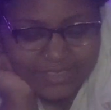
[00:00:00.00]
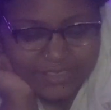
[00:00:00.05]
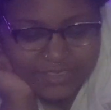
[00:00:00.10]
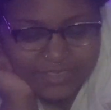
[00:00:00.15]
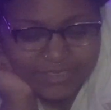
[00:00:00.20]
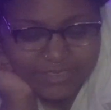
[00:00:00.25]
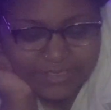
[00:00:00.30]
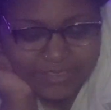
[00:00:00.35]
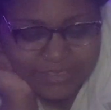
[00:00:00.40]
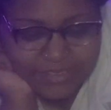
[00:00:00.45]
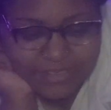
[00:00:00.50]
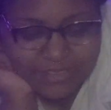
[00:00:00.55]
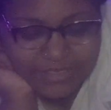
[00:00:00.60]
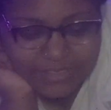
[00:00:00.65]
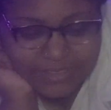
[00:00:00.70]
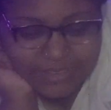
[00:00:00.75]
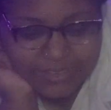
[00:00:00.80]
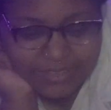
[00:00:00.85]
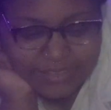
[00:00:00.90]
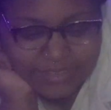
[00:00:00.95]
Like, if you like it,
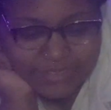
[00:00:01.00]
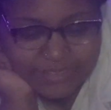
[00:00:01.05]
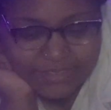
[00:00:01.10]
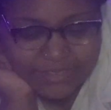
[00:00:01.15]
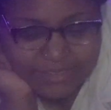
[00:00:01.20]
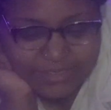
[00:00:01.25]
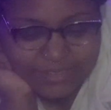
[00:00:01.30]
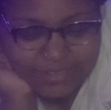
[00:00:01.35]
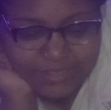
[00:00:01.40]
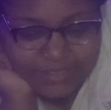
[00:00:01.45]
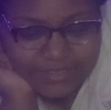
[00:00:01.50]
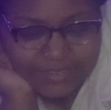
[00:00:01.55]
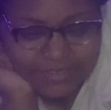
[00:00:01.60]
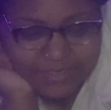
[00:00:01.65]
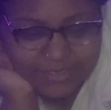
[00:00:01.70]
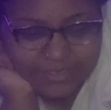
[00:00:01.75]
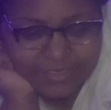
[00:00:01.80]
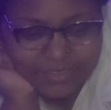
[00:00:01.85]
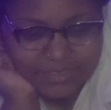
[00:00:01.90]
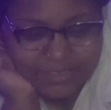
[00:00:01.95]
you should have put a ring
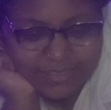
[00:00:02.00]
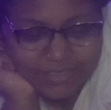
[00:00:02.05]
on it.